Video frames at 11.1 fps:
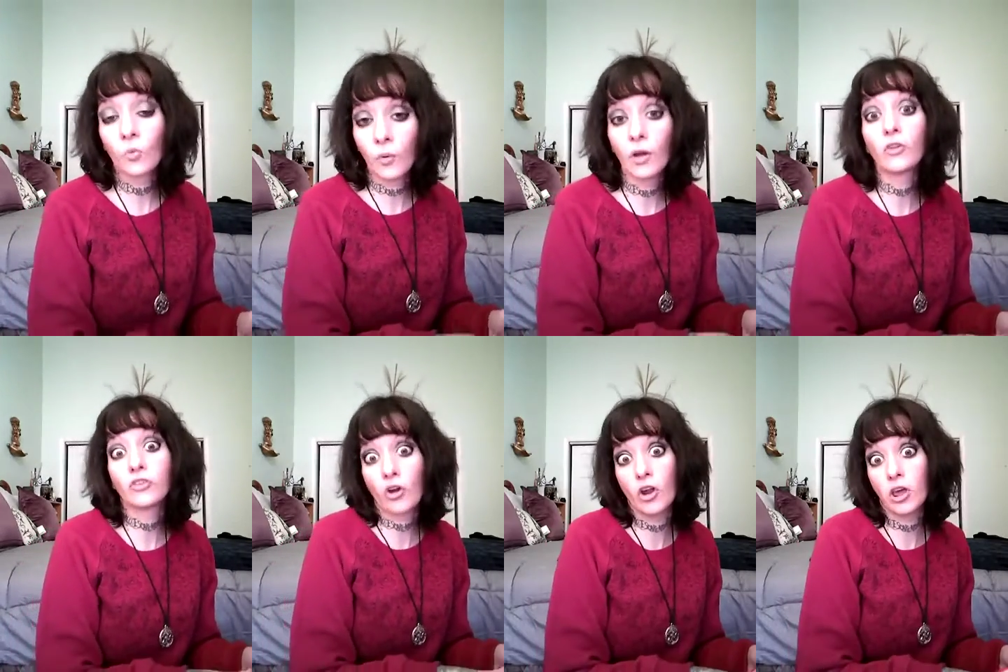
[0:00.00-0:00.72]
wheel
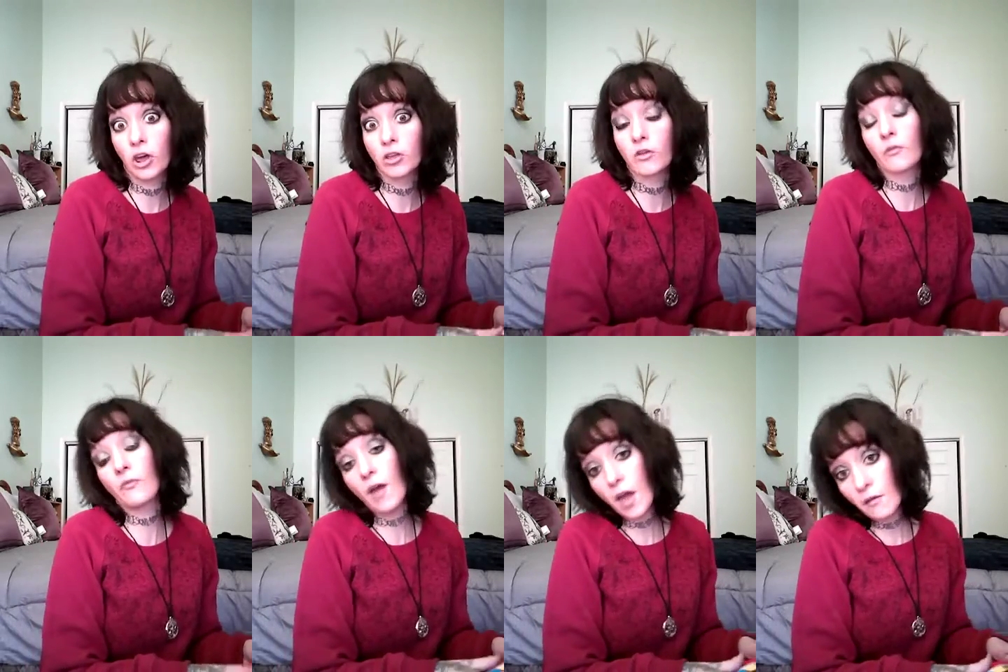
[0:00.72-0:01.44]
turning in your
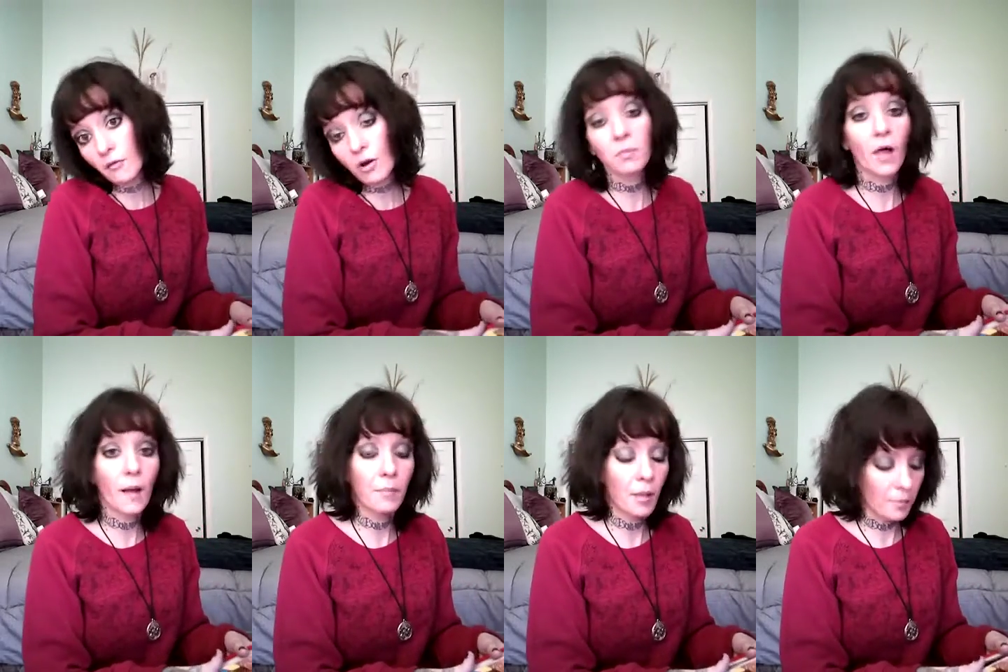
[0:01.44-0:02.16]
favor,
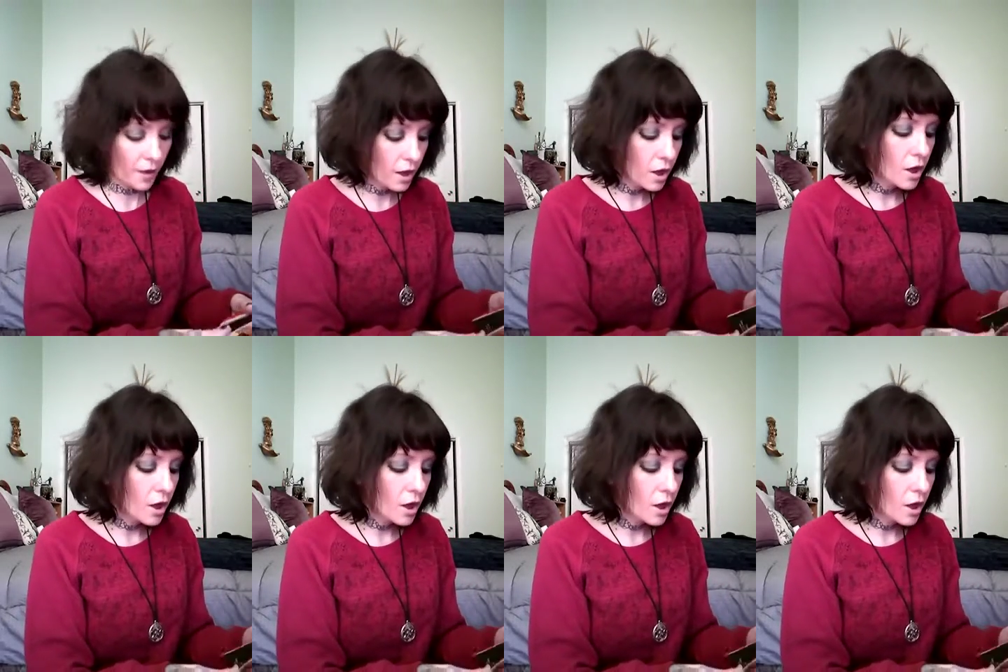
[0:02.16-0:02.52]
blah, blah, blah.